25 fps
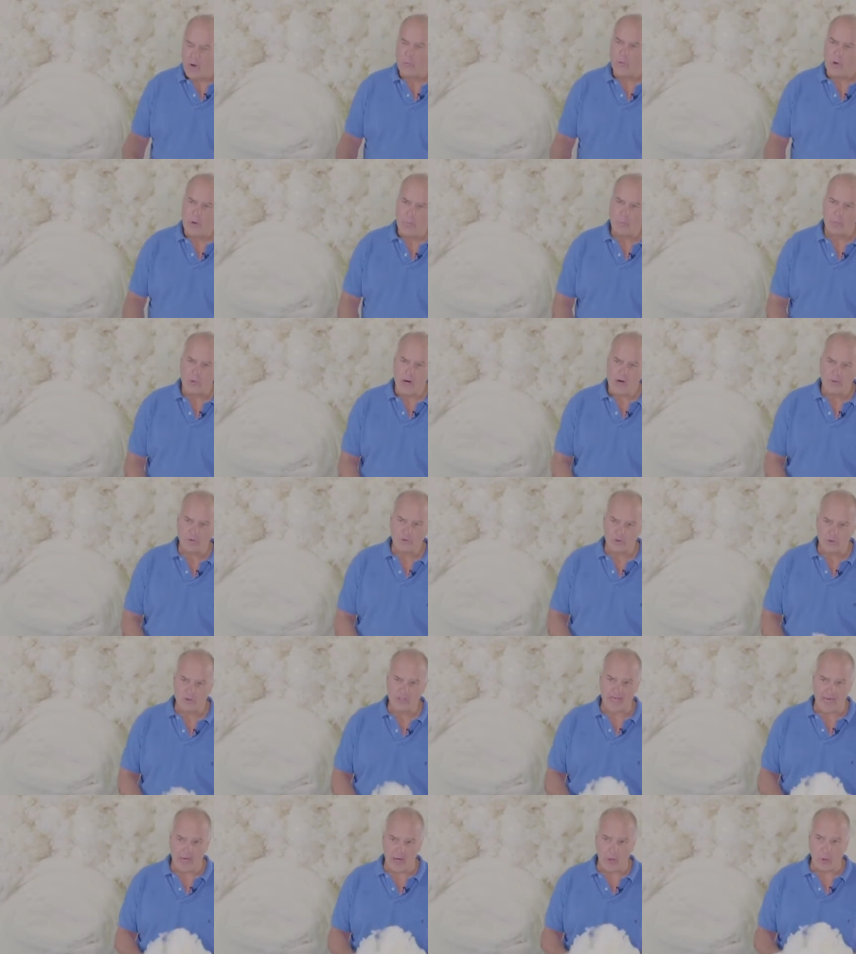And we're proud to
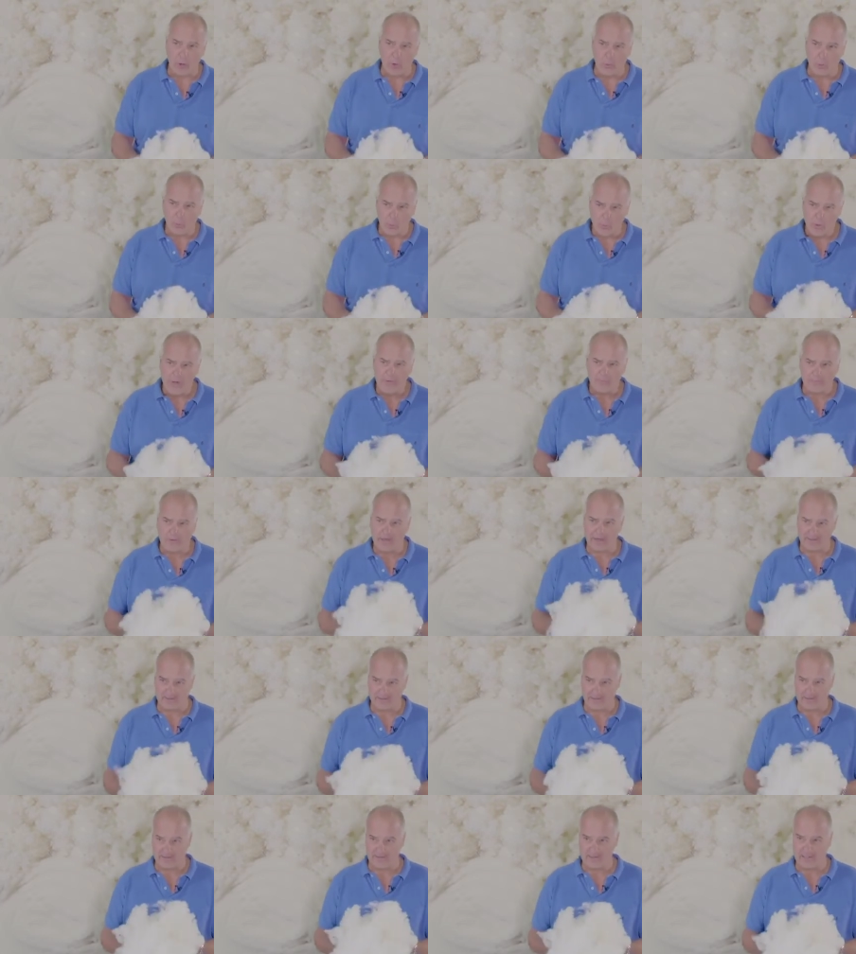say we've
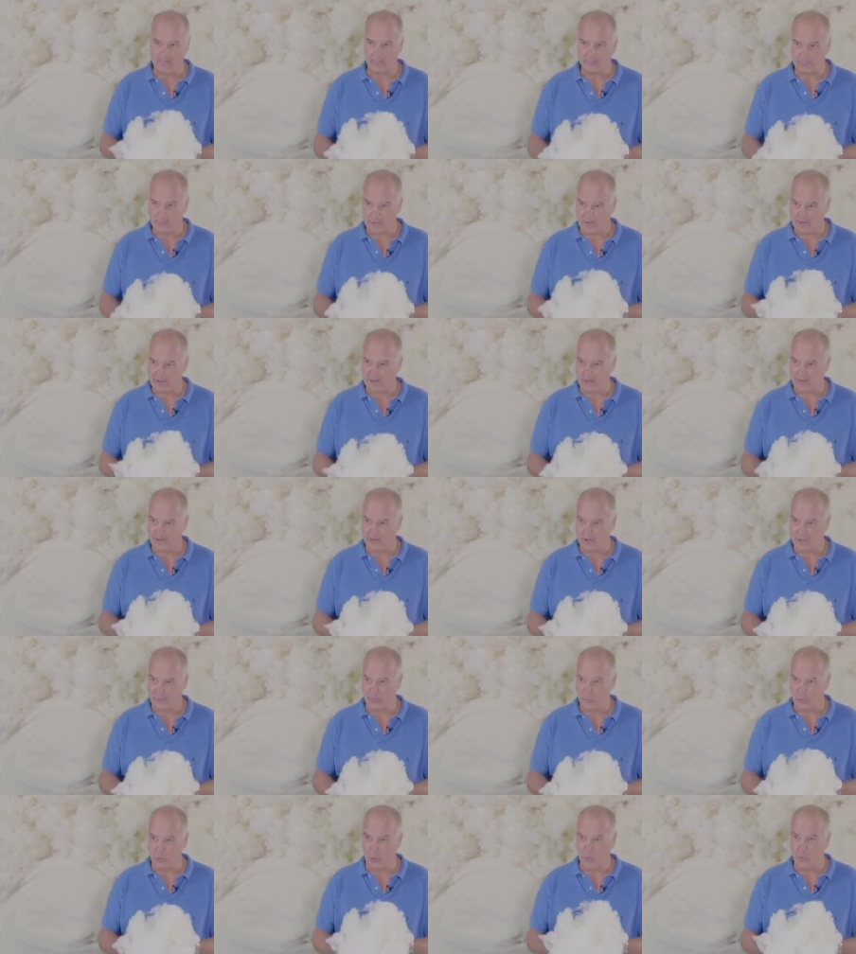got the
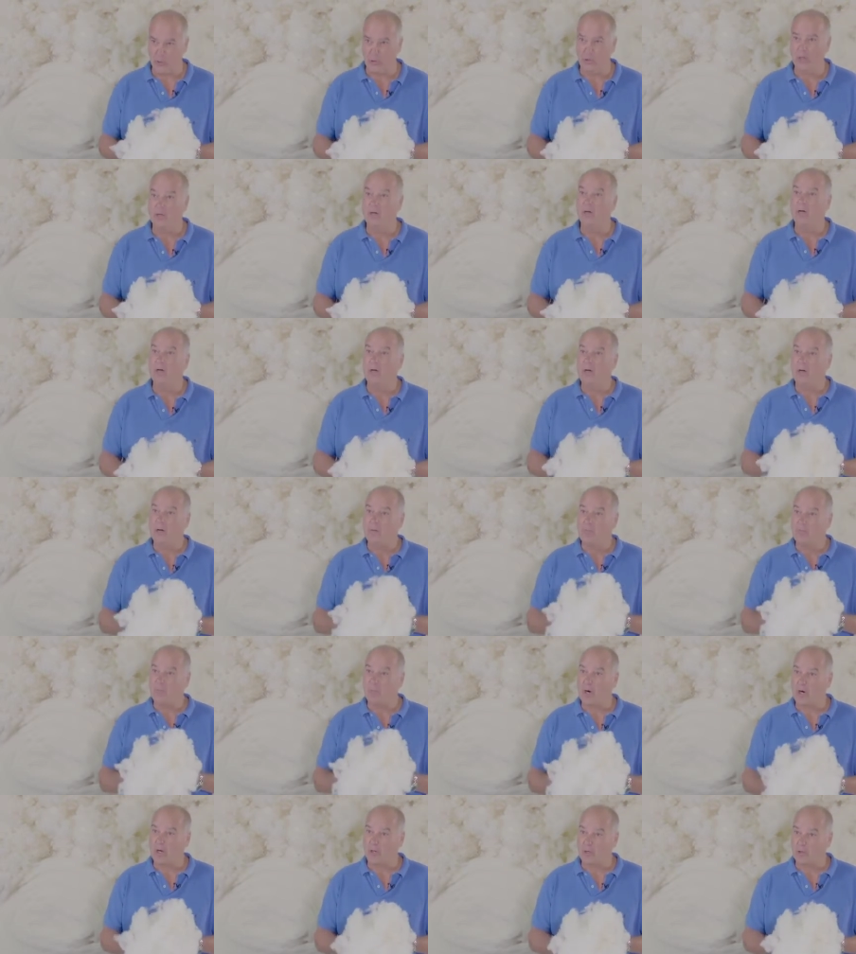British wool
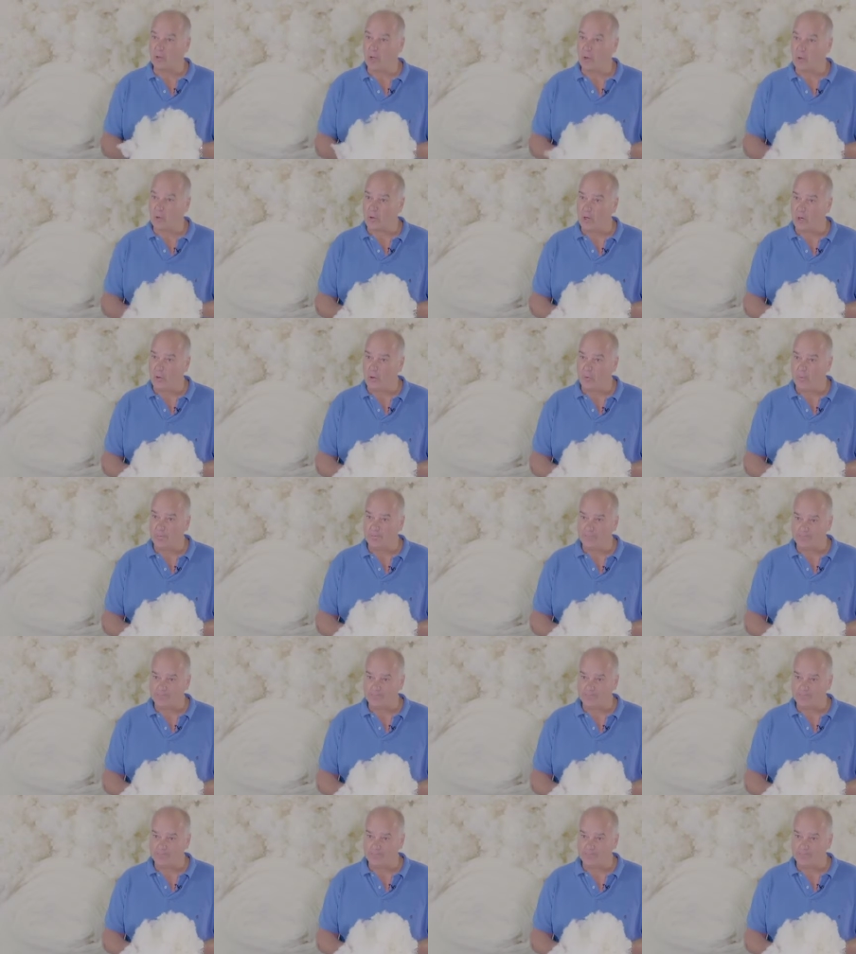mark logo.